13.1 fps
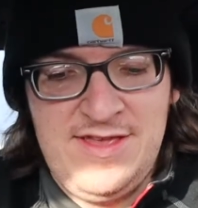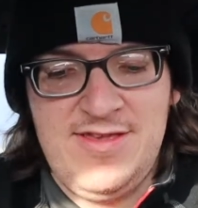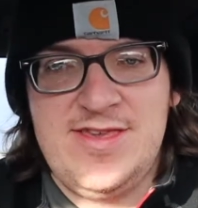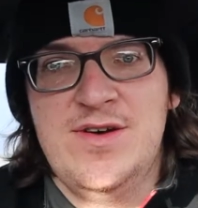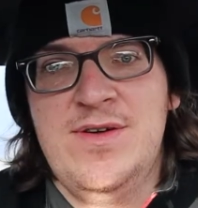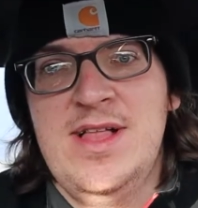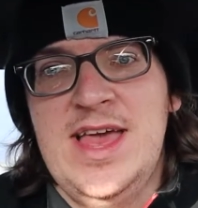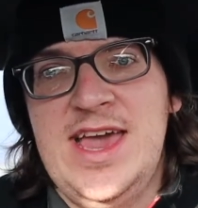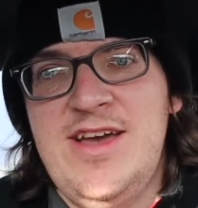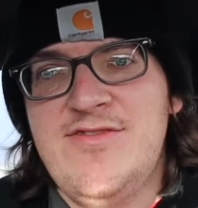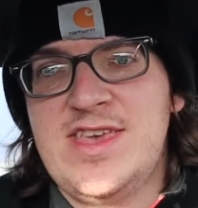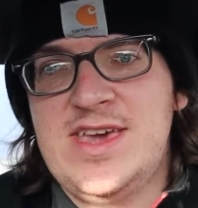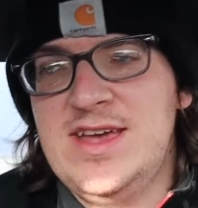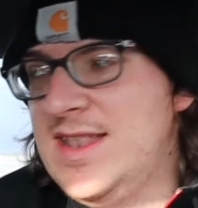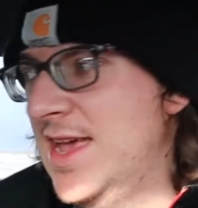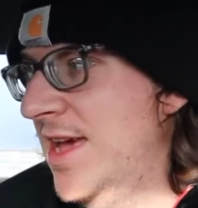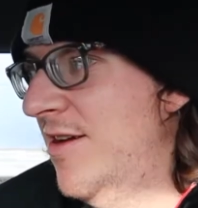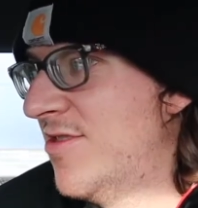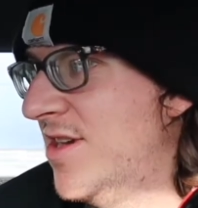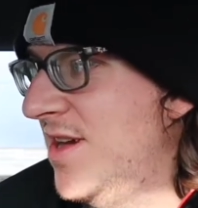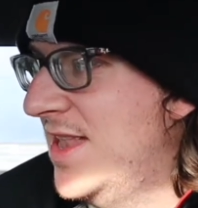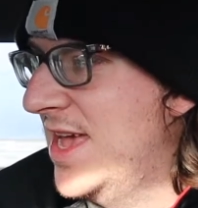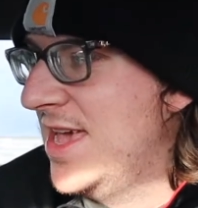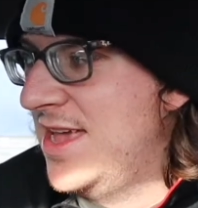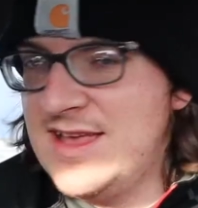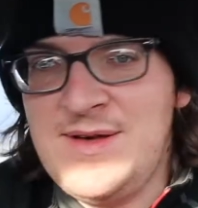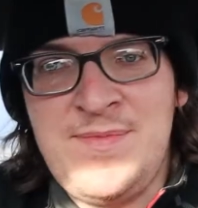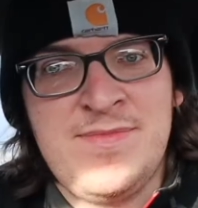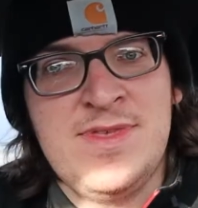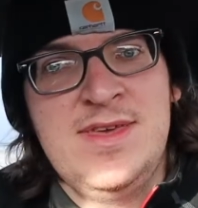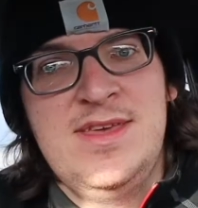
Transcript: So it was a good day, it was a good day, you know.